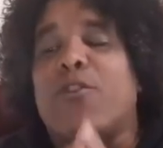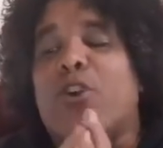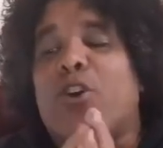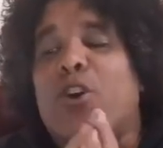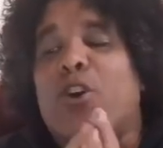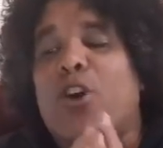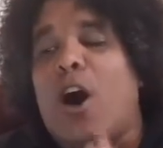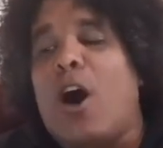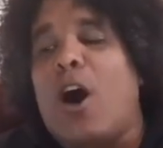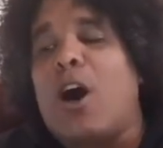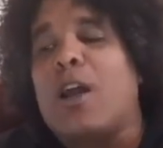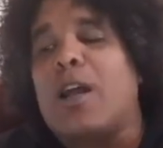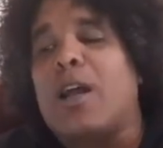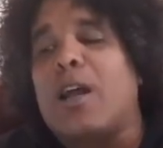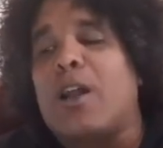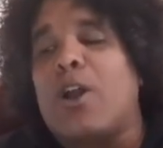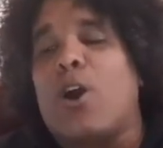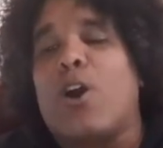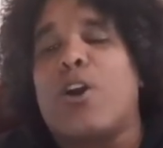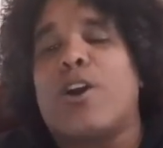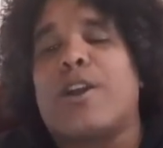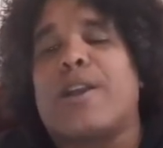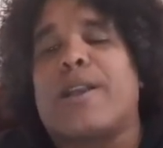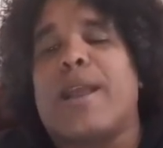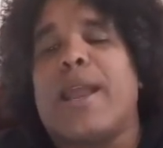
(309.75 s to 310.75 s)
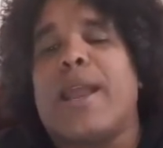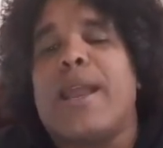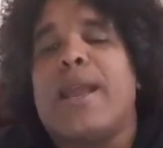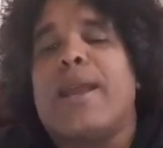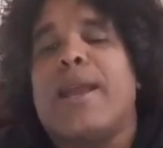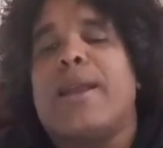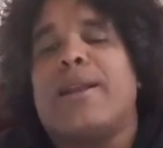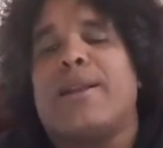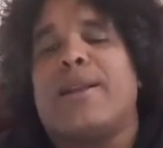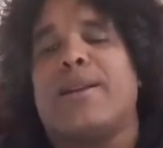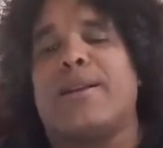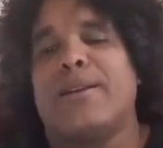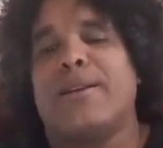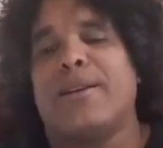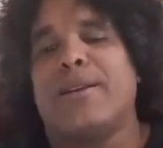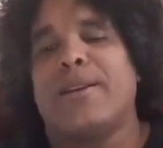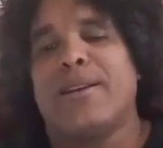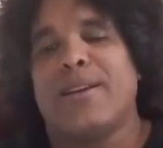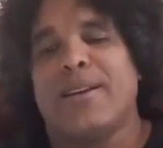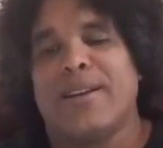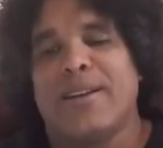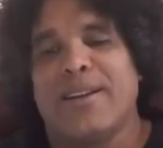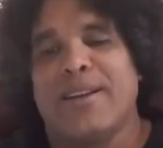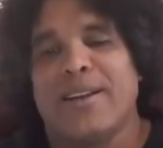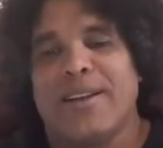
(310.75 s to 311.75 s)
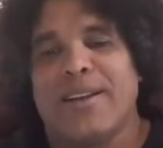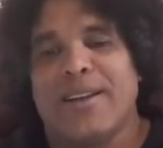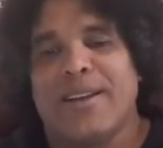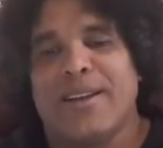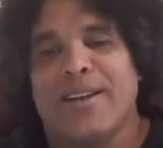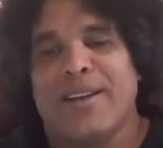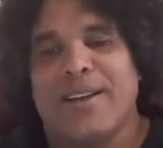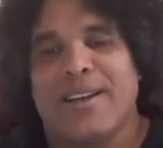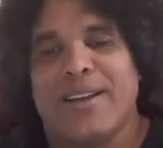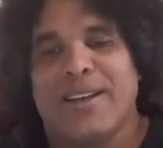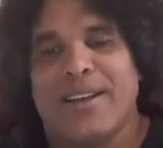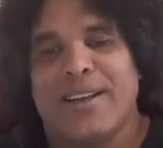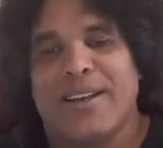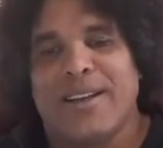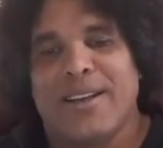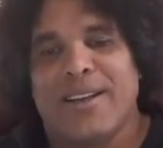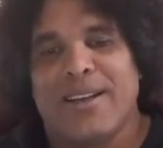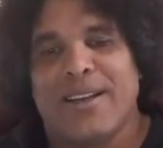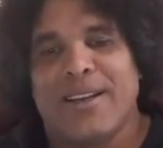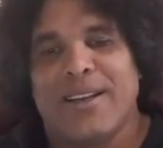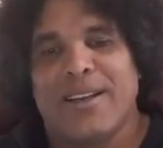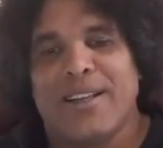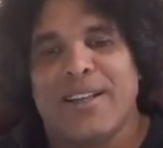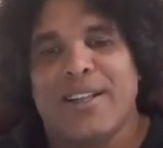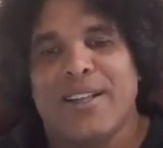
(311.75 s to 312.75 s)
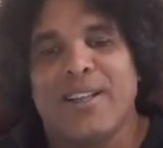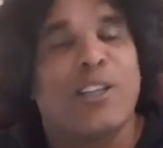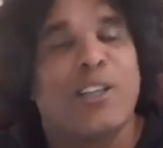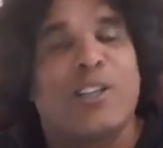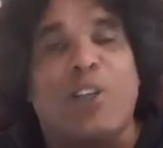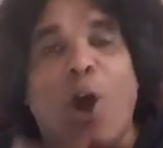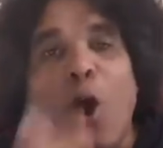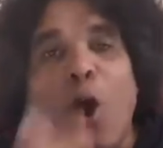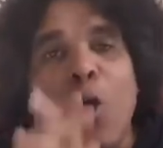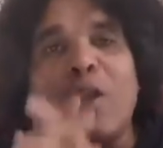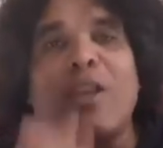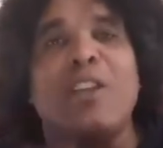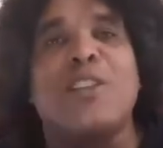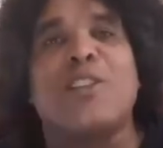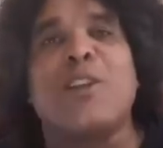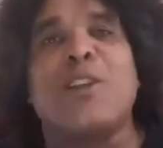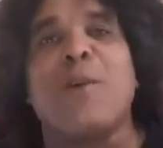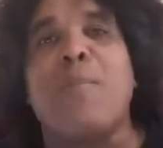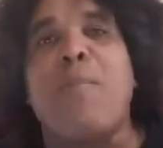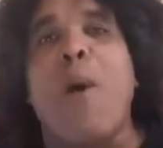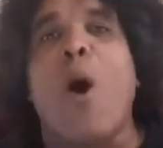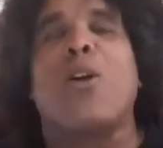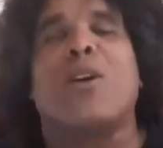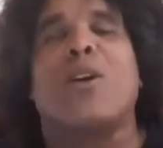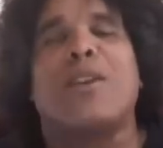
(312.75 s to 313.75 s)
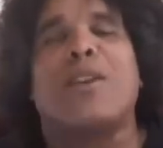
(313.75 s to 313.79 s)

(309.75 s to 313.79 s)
God had ordained the donkey to buck.